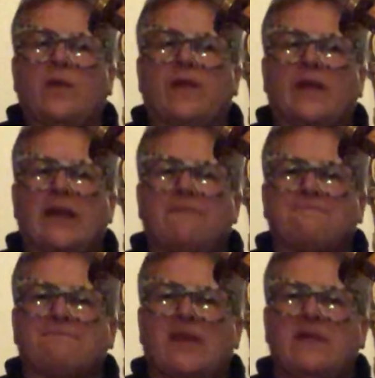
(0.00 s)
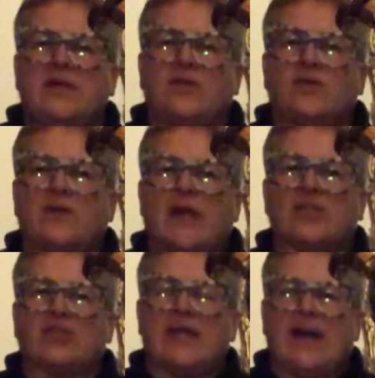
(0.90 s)
with it, that you don't
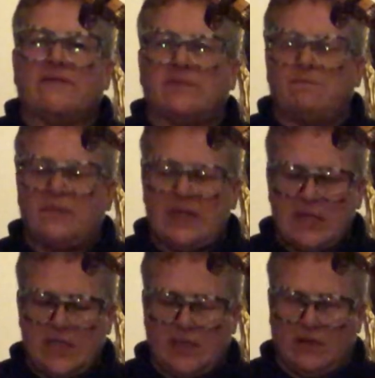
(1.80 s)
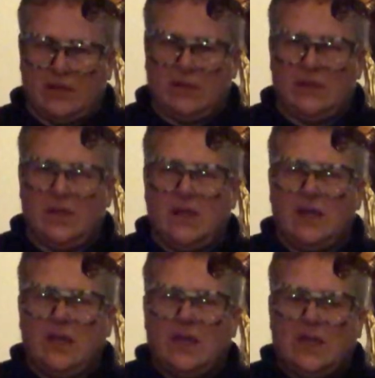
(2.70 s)
actually have to be here
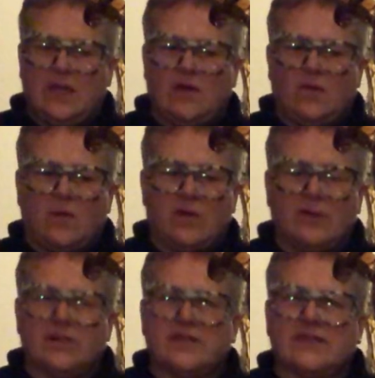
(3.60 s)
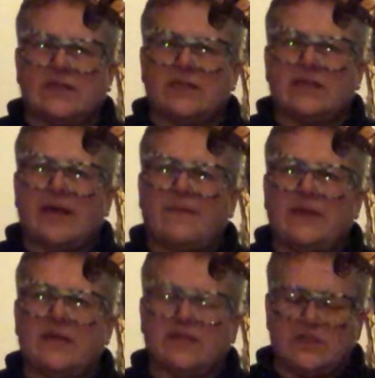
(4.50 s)
in order to step
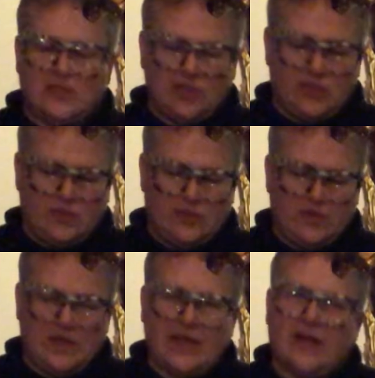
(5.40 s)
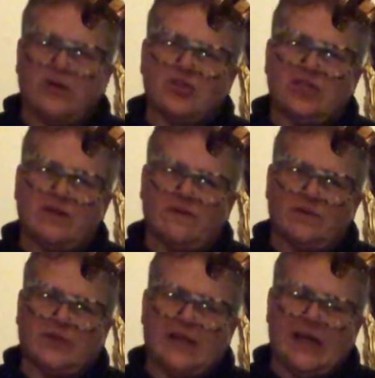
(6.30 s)
into the energy of the
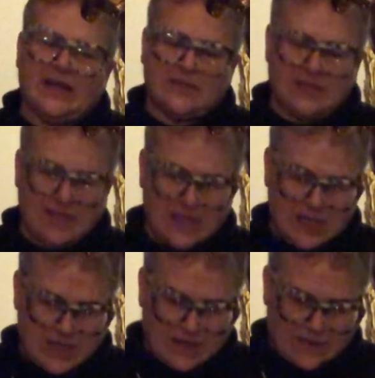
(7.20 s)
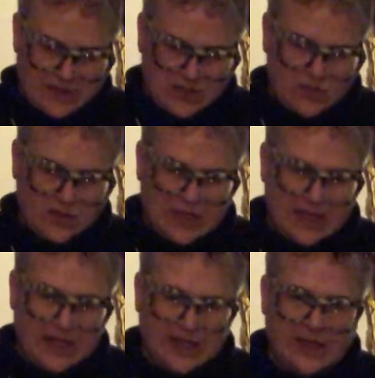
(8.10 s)
plant. That you
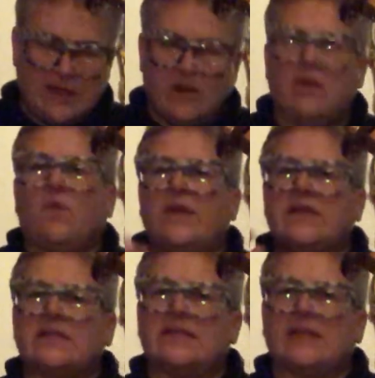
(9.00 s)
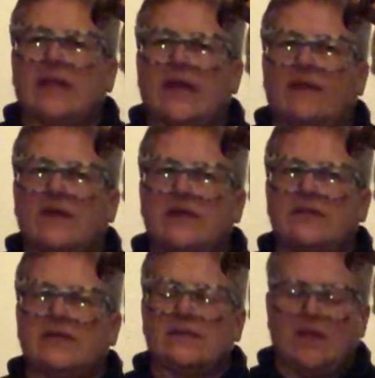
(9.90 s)
can witness it like
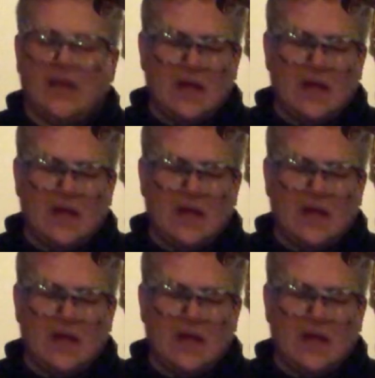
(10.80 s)
this,